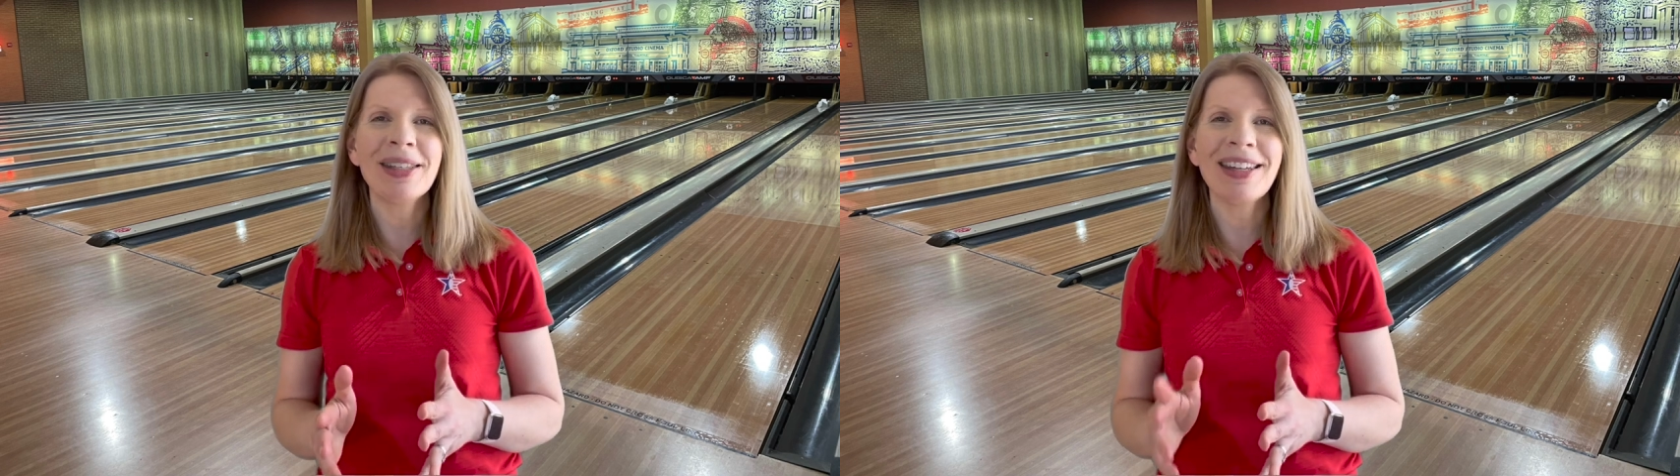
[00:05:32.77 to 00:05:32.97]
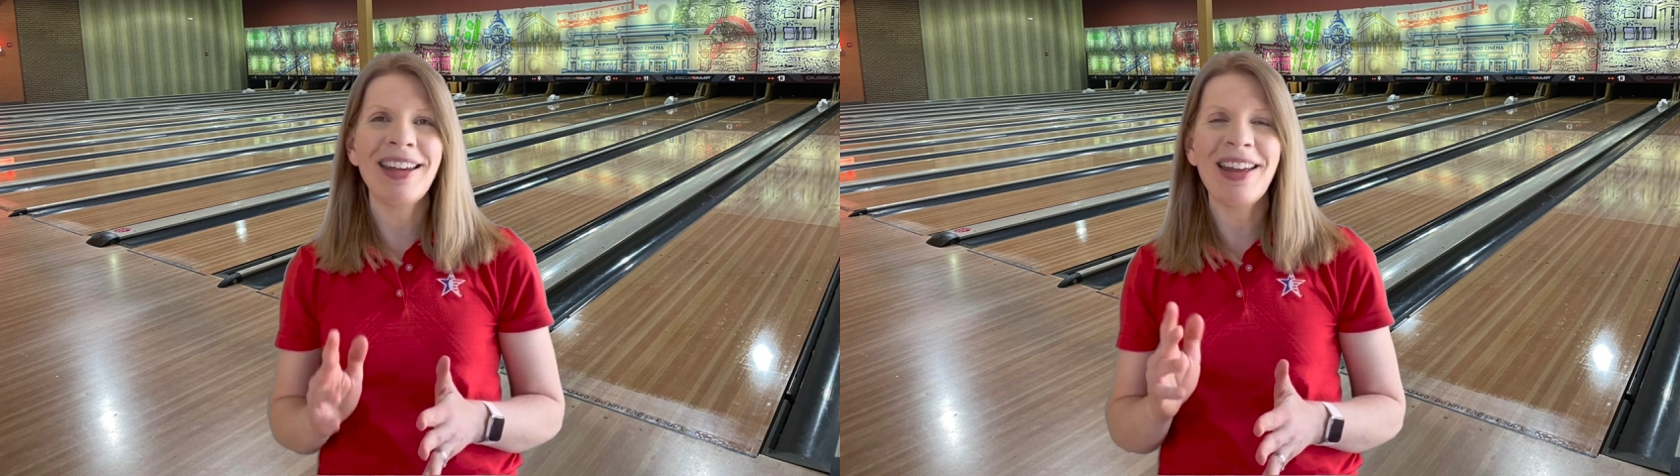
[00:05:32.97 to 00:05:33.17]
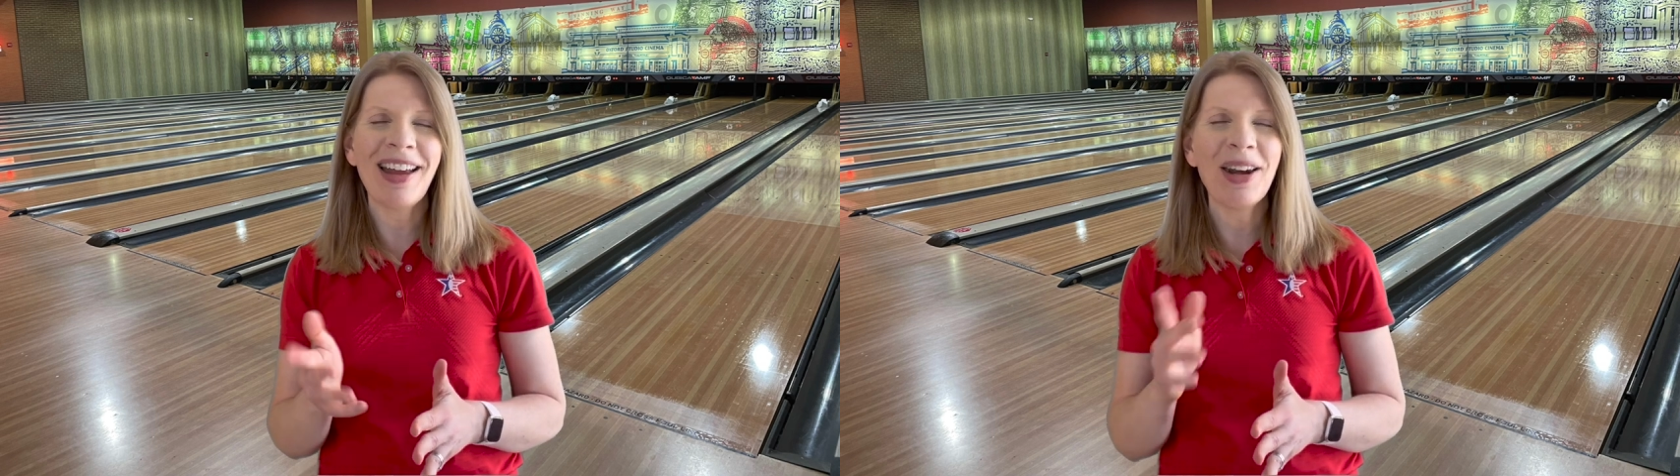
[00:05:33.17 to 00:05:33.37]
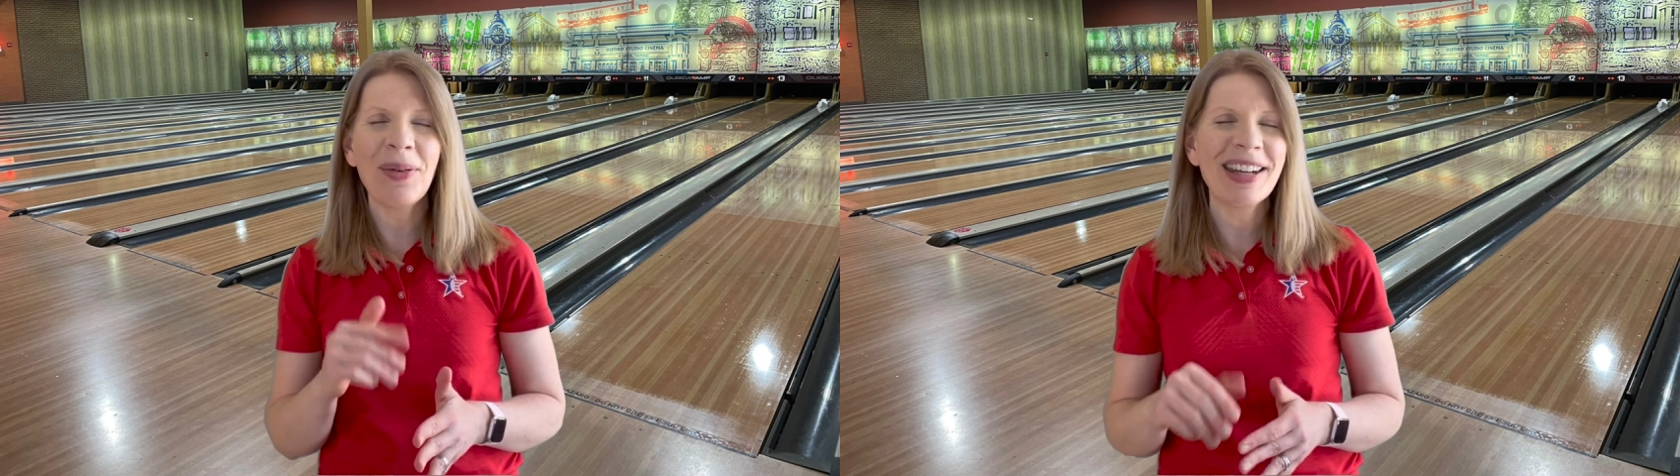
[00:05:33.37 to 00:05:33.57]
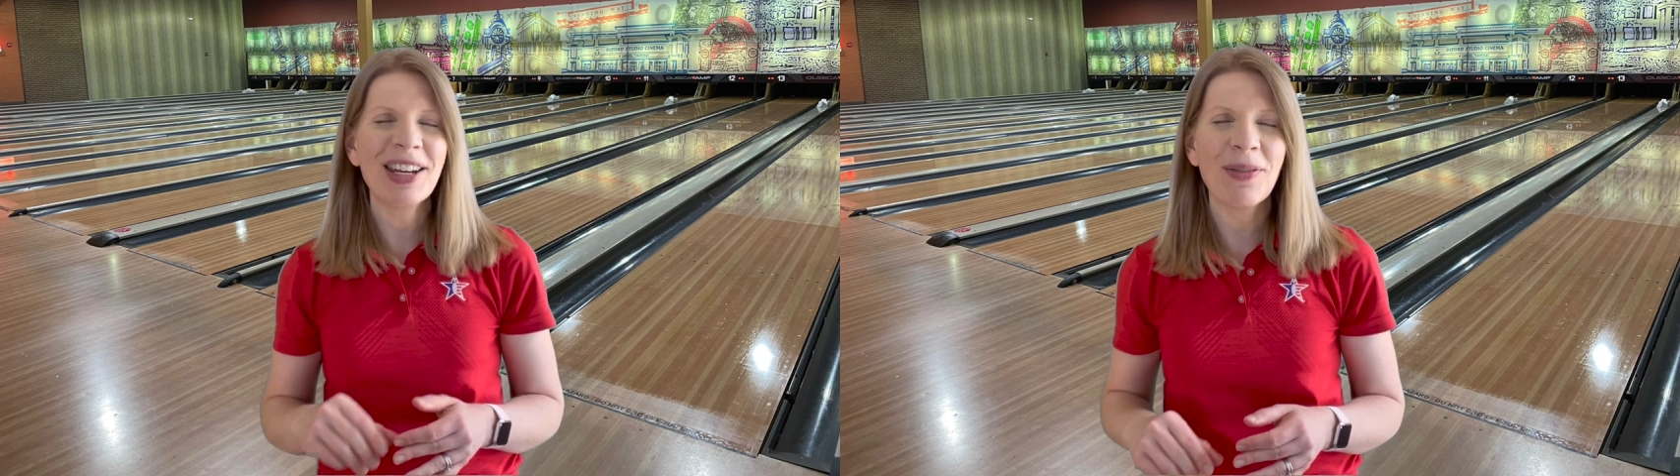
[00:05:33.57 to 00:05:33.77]
And I don't
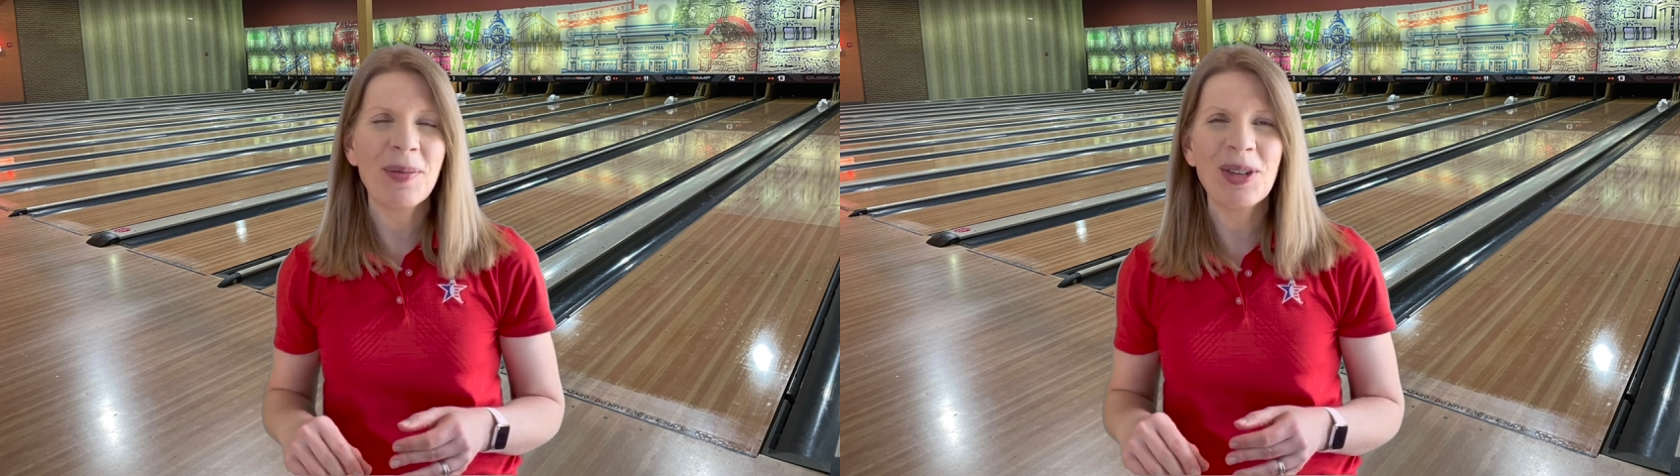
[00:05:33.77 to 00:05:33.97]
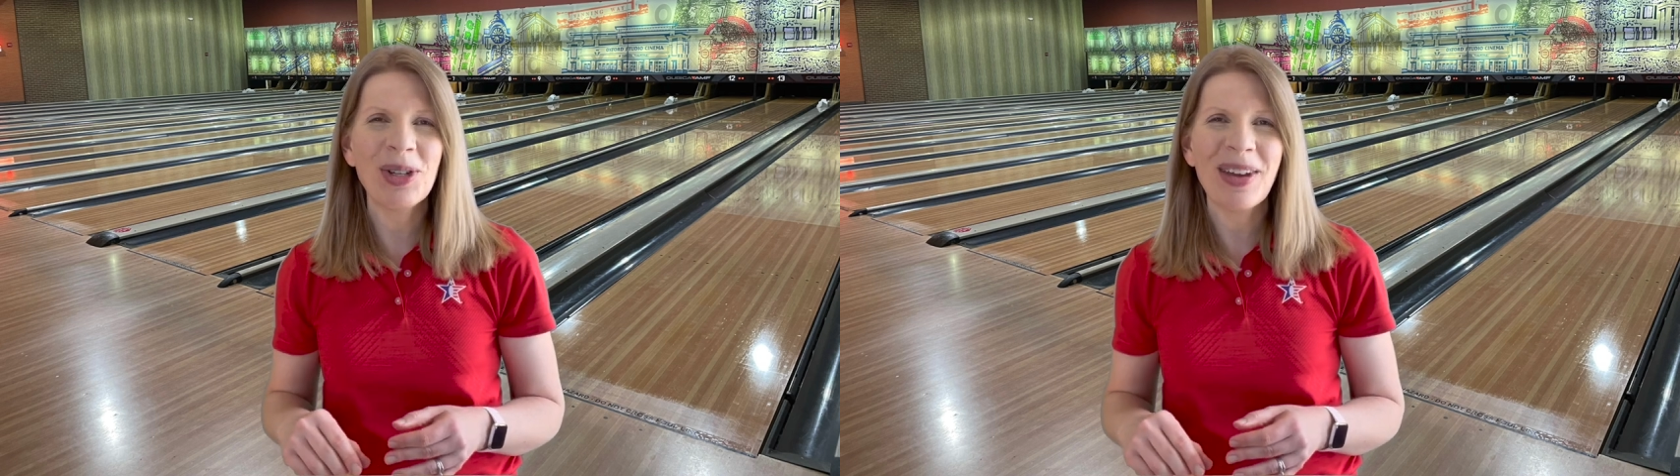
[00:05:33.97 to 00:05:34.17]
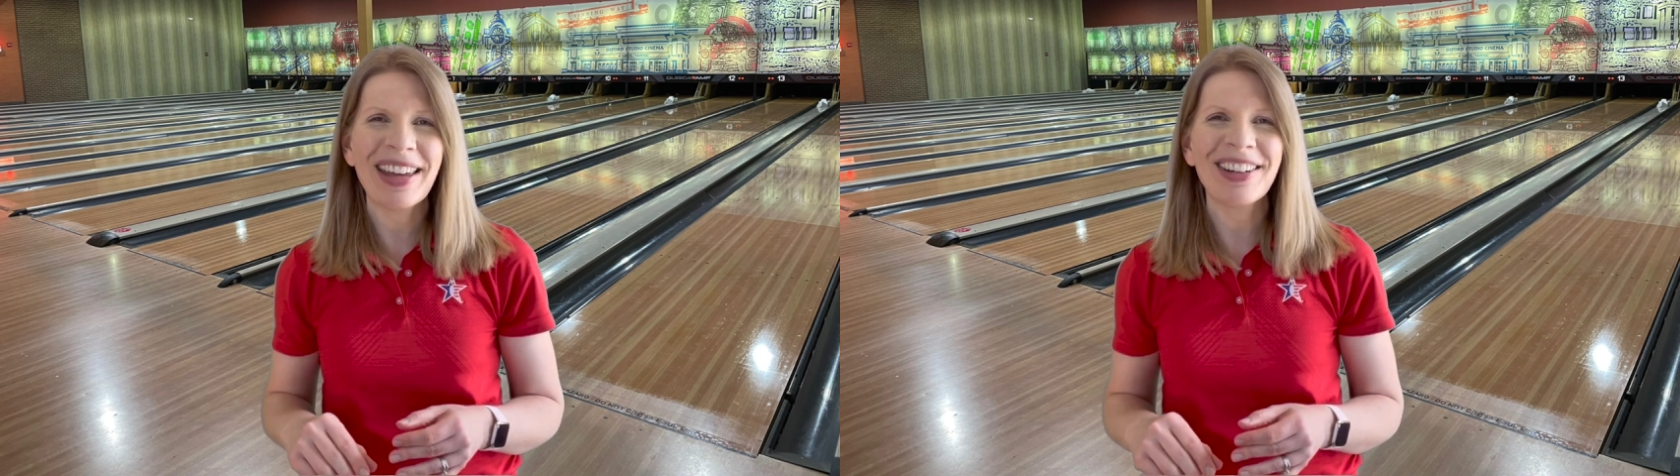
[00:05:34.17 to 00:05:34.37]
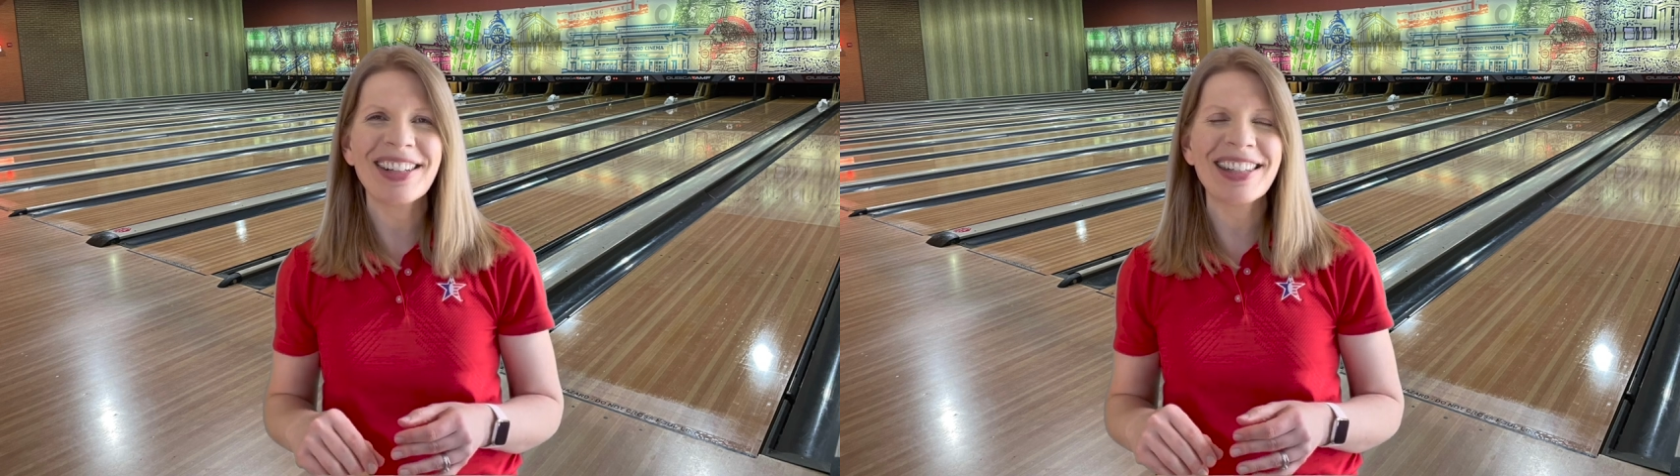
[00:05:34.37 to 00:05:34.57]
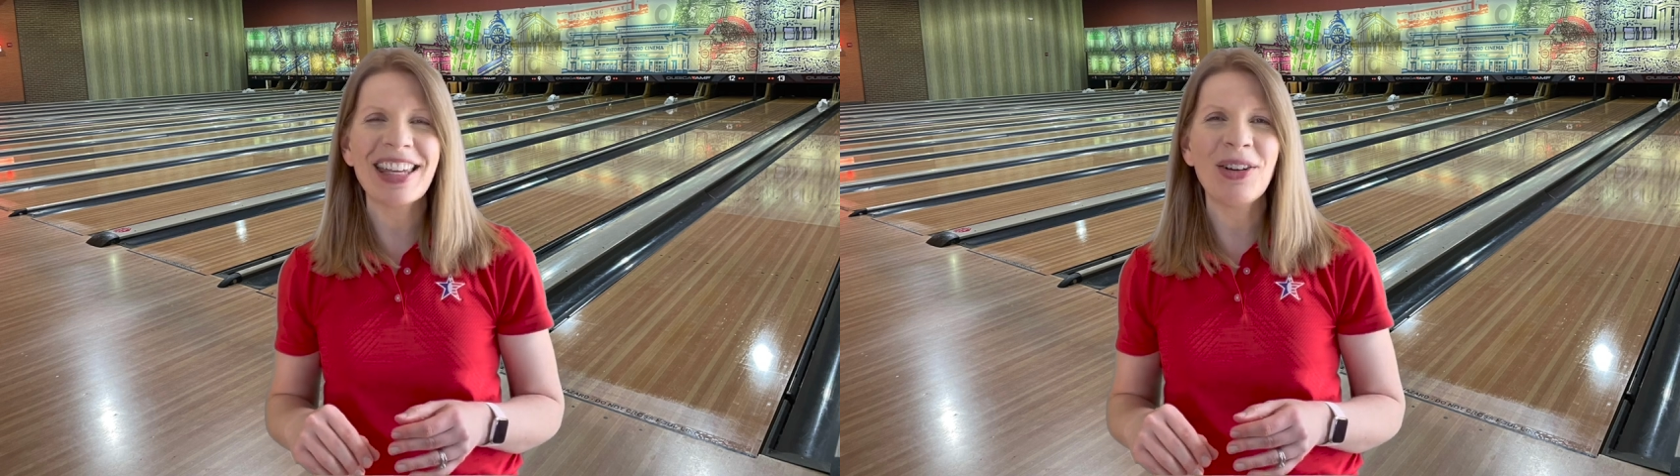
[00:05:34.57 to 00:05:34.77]
want to hear from you two-handers
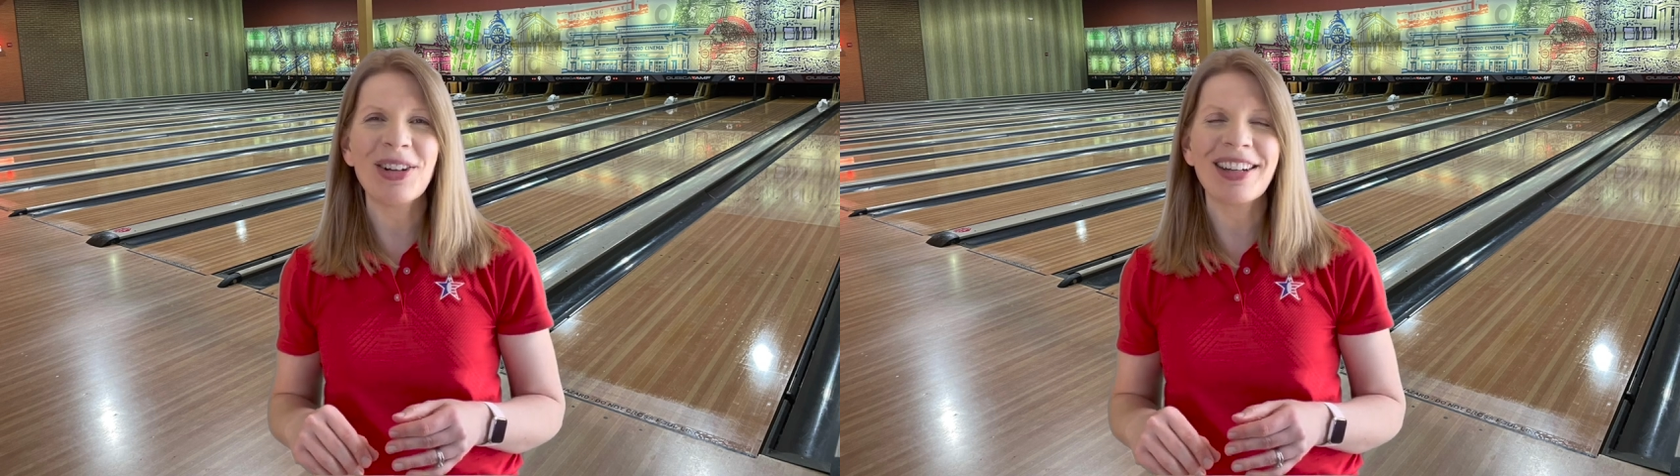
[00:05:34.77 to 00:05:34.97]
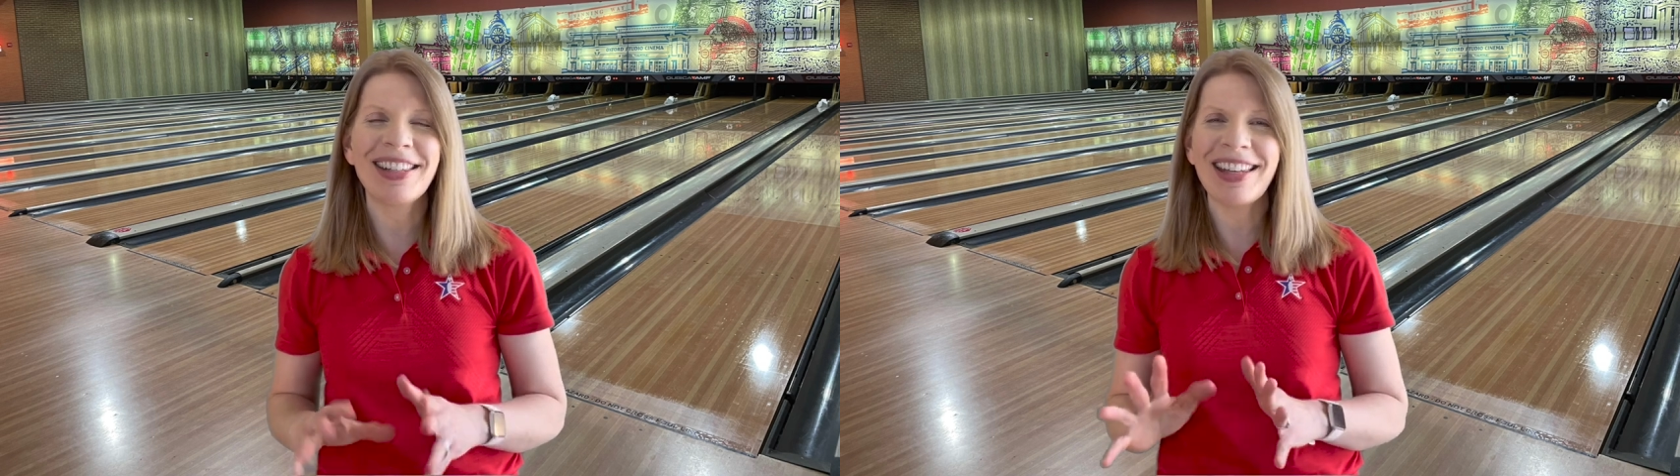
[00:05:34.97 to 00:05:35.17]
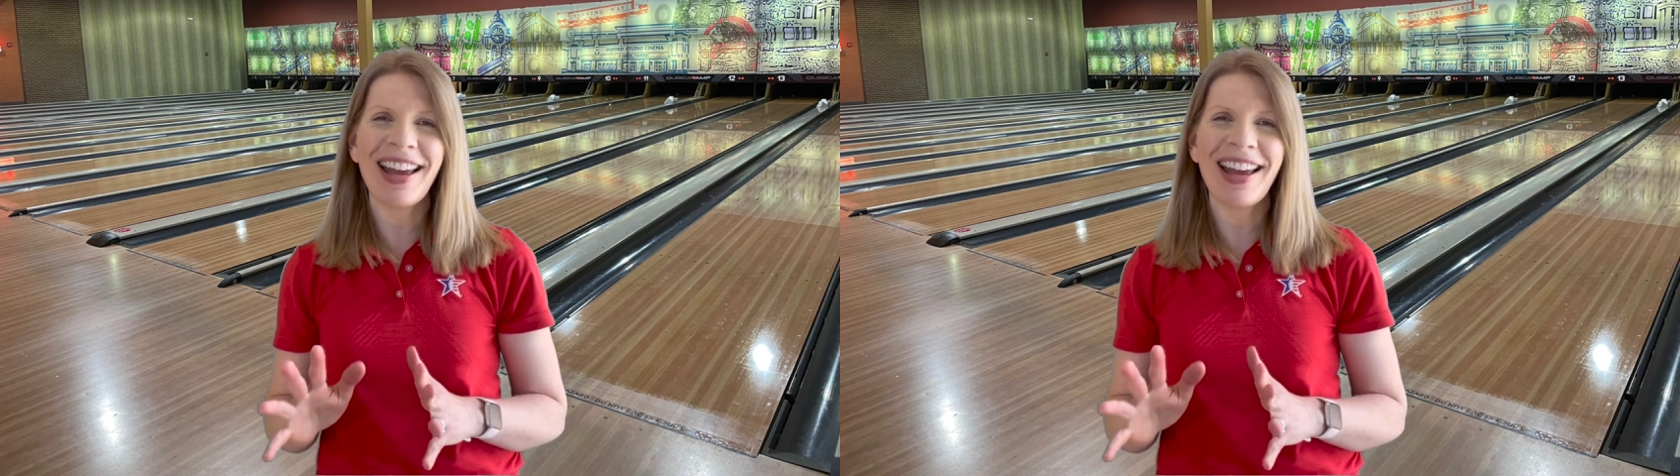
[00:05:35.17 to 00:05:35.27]
because I know you're going to say,